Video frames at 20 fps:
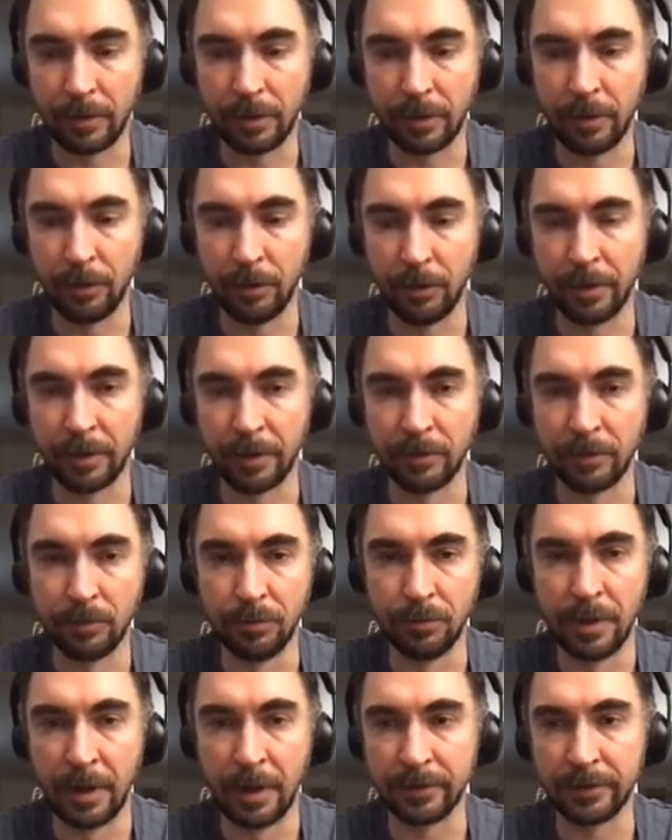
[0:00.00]
you can do
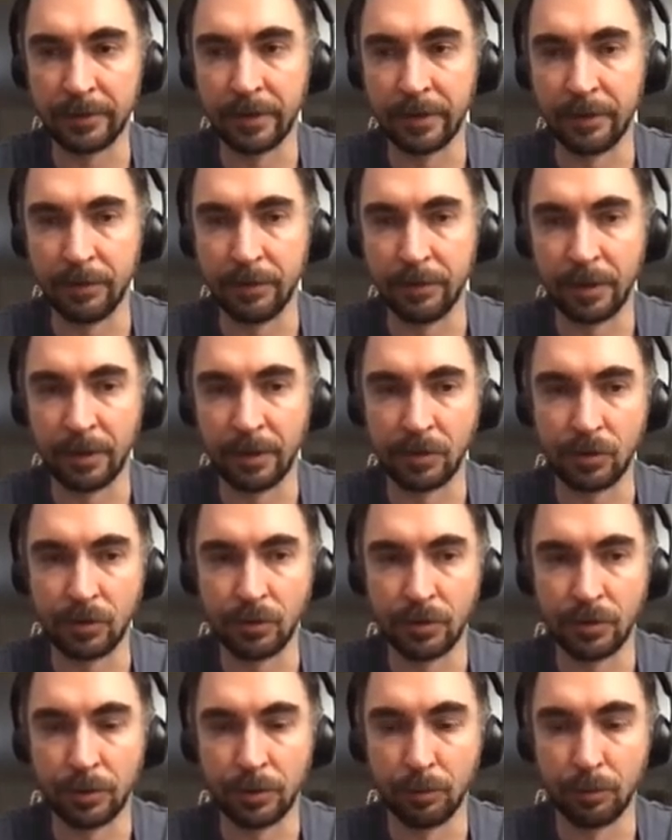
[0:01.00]
that and you can
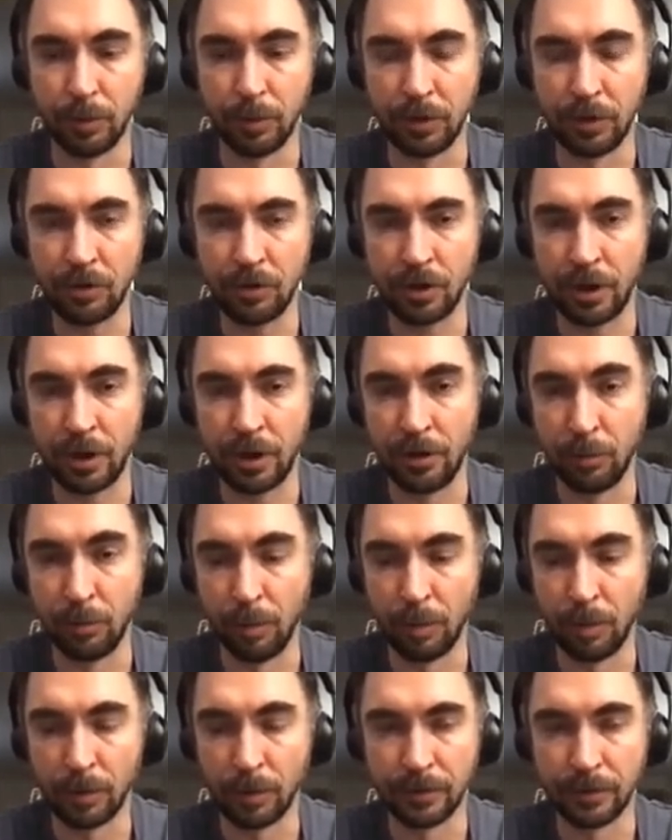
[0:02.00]
choose on which chain you
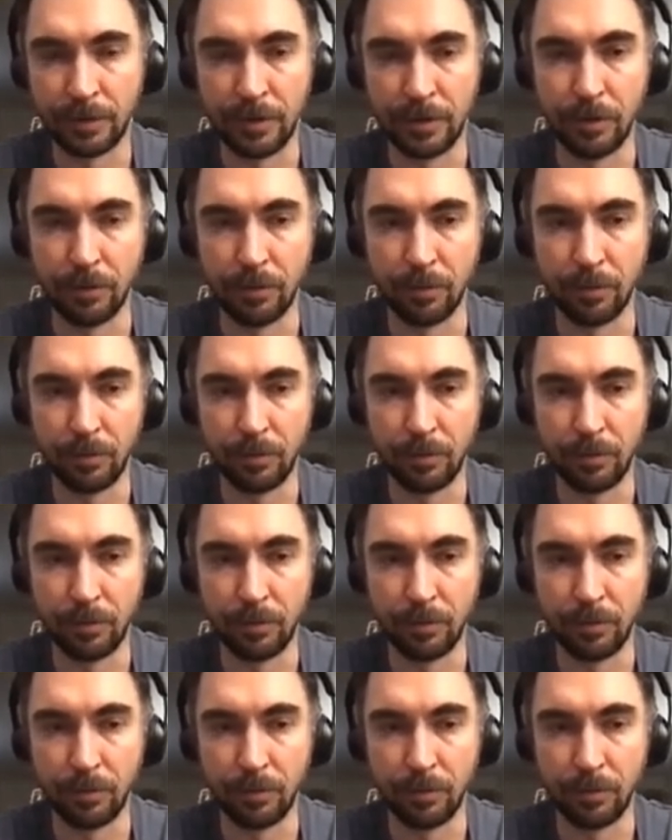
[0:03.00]
will continue